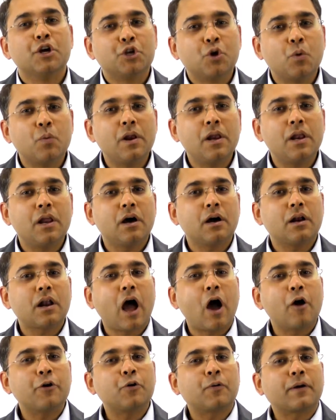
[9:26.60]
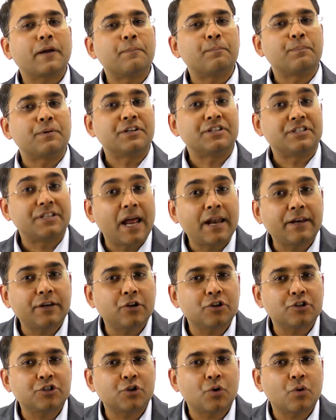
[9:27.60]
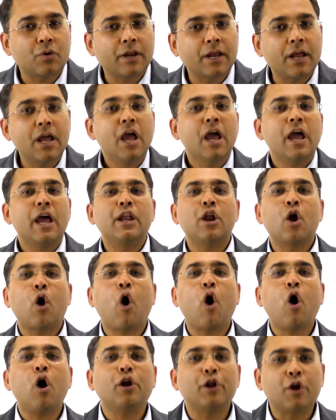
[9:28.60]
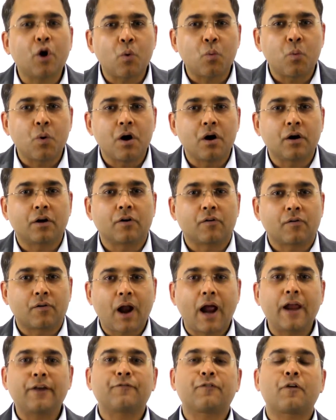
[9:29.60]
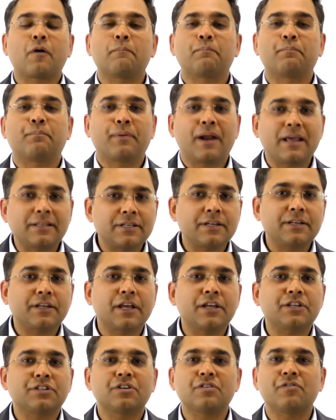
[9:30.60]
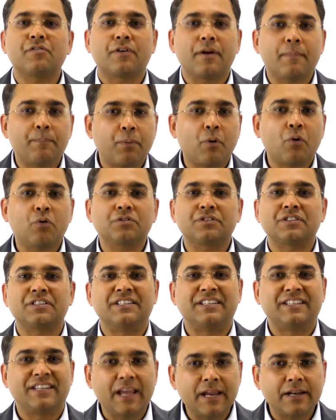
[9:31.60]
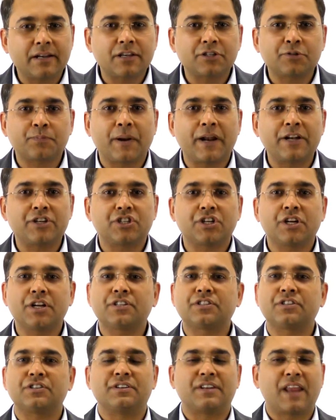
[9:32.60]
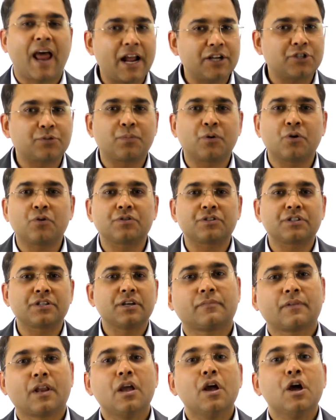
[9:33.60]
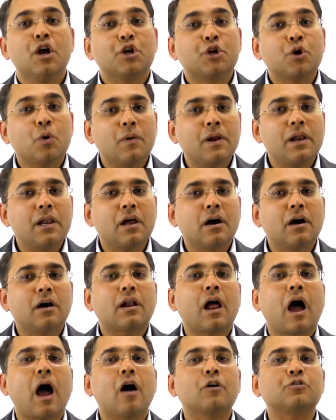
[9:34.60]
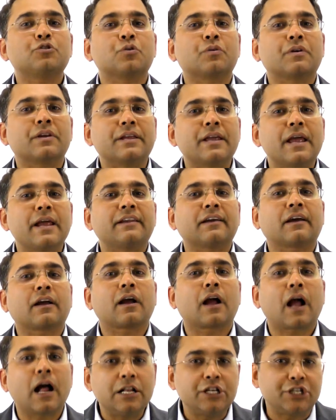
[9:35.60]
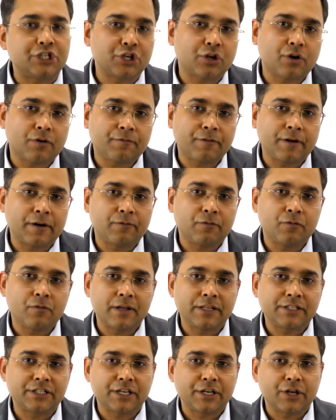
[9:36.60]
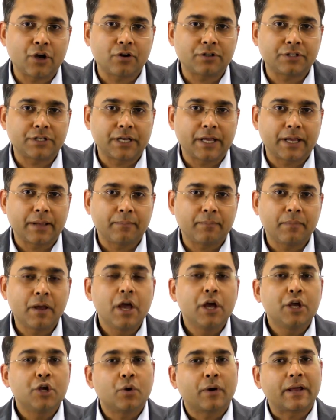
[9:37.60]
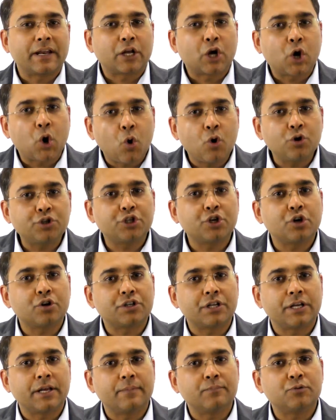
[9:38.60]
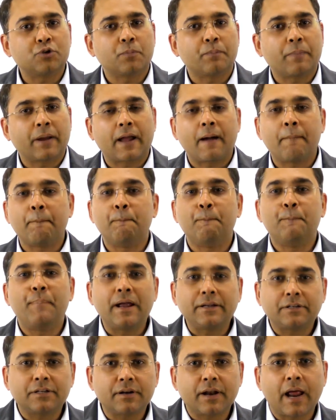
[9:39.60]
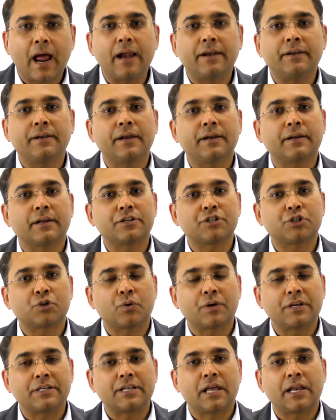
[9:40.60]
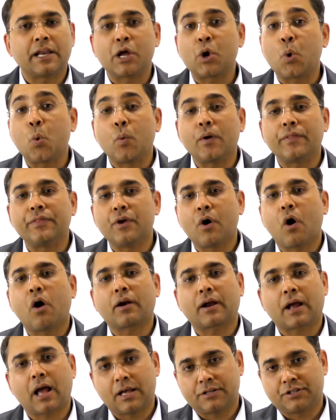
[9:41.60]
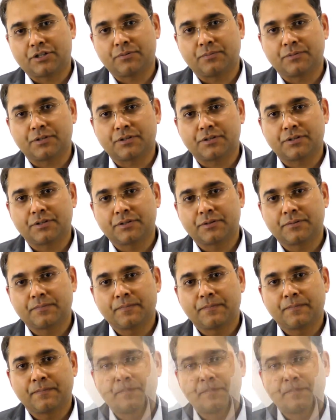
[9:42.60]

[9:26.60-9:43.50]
You will learn how you can present your story in all your work, right from presentation, reports, data spreadsheets, dashboards. You will learn how to create a culture of influence in your team. You can coach your team to become better at data storytelling with your customers.